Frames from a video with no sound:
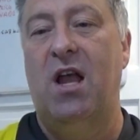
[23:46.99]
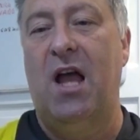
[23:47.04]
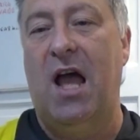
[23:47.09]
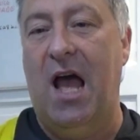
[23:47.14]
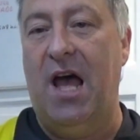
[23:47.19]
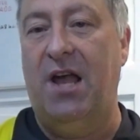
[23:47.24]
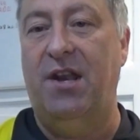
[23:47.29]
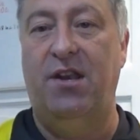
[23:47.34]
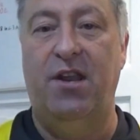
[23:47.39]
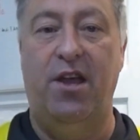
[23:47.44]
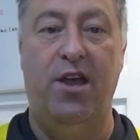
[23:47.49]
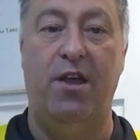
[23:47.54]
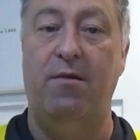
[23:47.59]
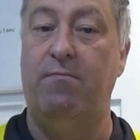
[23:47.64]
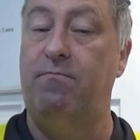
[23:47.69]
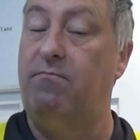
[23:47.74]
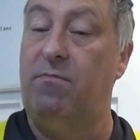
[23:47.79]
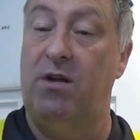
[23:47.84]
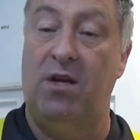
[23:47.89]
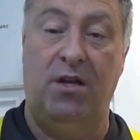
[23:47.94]

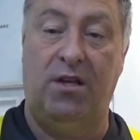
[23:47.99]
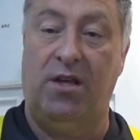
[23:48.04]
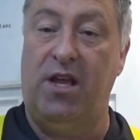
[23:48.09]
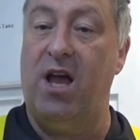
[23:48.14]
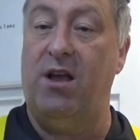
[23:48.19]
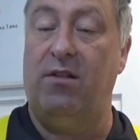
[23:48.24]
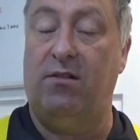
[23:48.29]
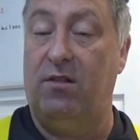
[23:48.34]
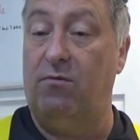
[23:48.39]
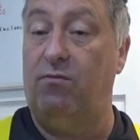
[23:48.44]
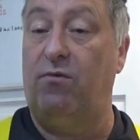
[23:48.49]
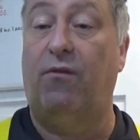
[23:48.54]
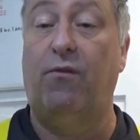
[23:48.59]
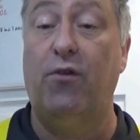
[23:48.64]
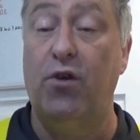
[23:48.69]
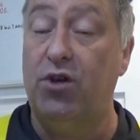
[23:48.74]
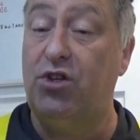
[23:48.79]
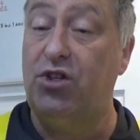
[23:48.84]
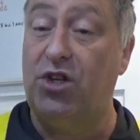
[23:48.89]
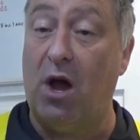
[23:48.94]
And yeah, the
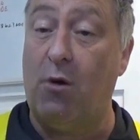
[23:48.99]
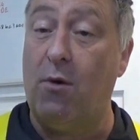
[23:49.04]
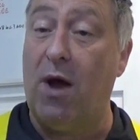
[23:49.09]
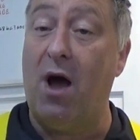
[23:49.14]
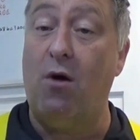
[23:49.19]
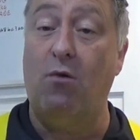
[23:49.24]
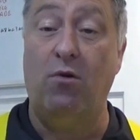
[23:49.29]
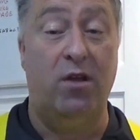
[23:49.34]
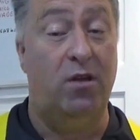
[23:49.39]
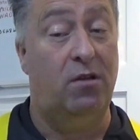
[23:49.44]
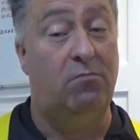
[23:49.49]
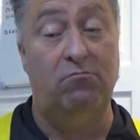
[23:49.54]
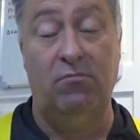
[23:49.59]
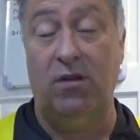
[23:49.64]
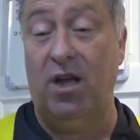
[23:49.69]
first shout out